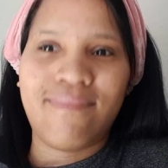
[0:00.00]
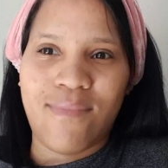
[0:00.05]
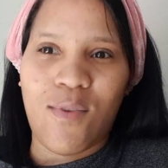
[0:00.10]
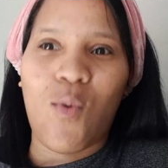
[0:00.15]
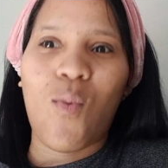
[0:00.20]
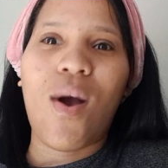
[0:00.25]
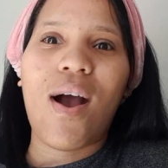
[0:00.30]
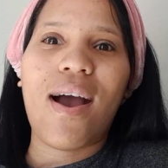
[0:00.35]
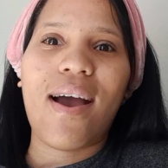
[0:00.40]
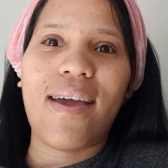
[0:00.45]

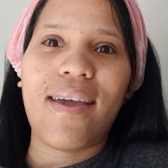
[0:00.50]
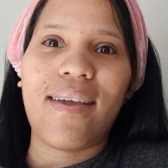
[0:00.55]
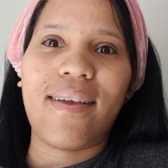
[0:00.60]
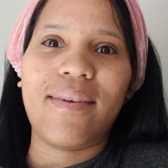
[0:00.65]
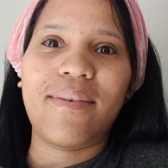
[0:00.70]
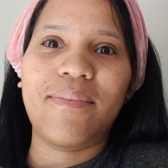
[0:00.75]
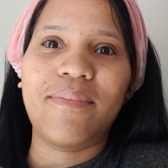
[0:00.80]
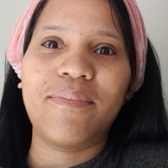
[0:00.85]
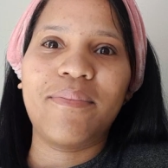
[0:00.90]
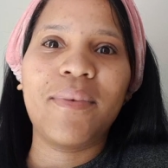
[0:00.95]
why
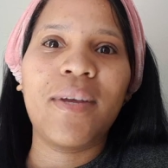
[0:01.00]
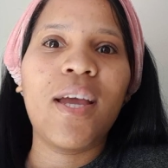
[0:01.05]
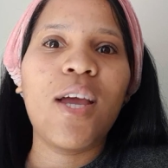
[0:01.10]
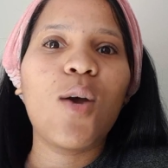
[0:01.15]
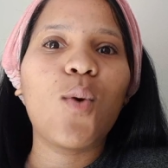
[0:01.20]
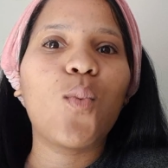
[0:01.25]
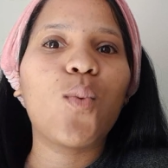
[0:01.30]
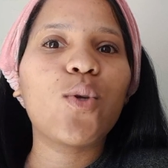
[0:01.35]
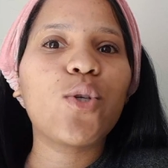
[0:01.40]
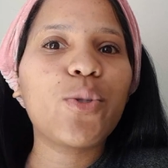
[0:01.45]

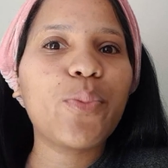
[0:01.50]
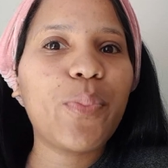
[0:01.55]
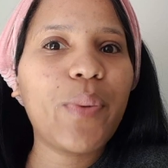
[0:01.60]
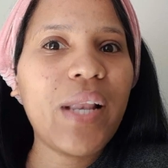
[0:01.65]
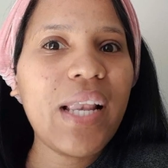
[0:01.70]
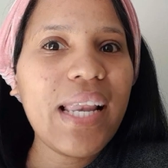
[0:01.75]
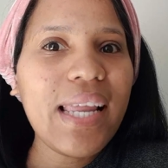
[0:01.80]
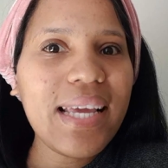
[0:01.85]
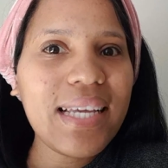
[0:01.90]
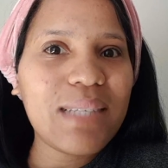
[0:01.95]
would you
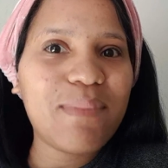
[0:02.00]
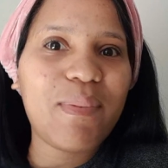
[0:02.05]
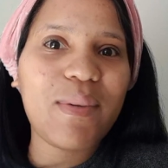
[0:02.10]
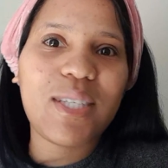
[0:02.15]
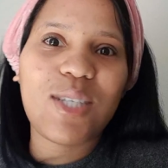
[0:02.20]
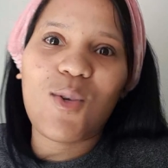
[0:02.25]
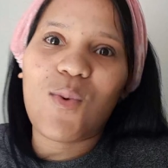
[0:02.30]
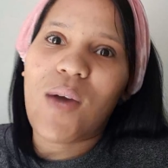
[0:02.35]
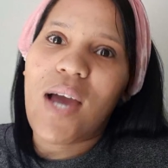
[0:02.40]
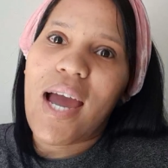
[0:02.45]
please be
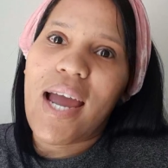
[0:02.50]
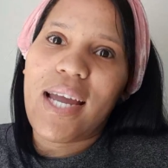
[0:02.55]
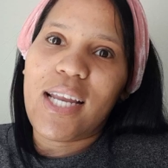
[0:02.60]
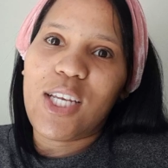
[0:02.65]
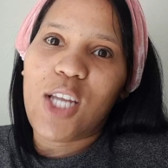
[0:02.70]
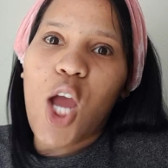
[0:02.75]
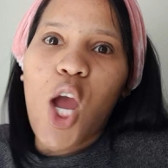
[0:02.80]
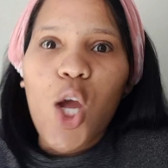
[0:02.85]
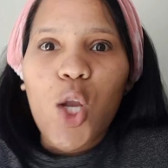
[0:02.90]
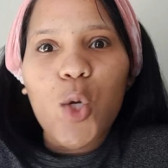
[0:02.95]
so
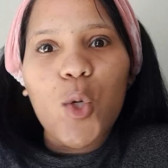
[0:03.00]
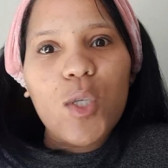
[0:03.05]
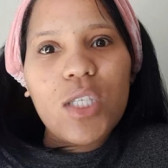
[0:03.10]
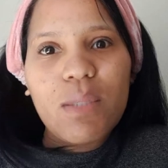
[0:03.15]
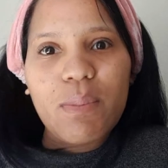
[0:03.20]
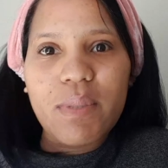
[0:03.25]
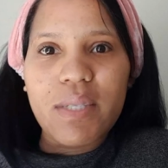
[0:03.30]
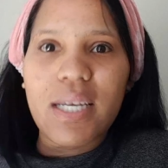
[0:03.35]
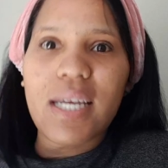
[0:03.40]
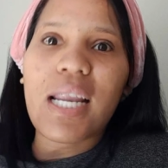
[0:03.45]
kind to
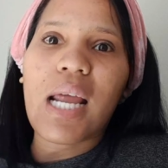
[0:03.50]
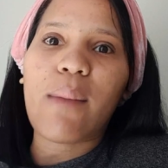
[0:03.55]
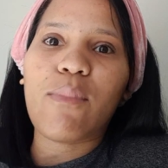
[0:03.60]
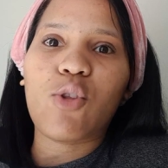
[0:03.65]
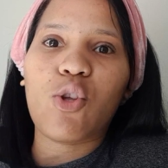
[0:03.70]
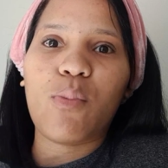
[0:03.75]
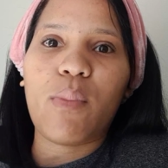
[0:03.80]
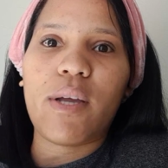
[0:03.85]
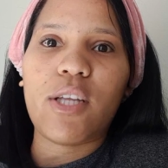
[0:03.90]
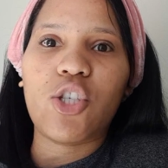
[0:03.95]
subscribe
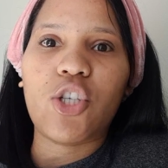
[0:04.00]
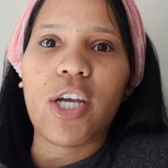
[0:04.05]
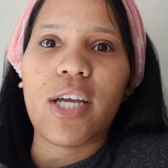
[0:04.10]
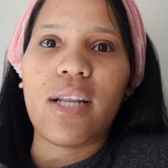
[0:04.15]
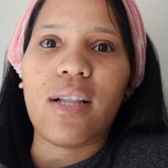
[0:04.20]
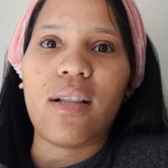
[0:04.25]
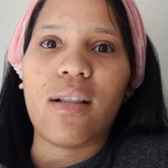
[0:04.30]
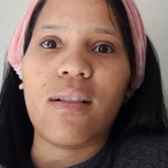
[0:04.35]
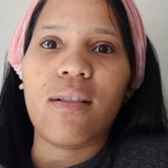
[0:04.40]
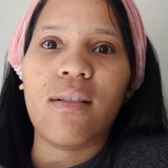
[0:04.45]
to my
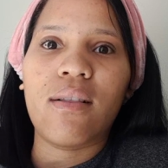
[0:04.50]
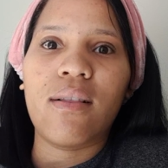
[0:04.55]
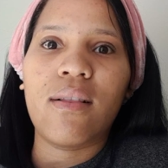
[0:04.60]
channel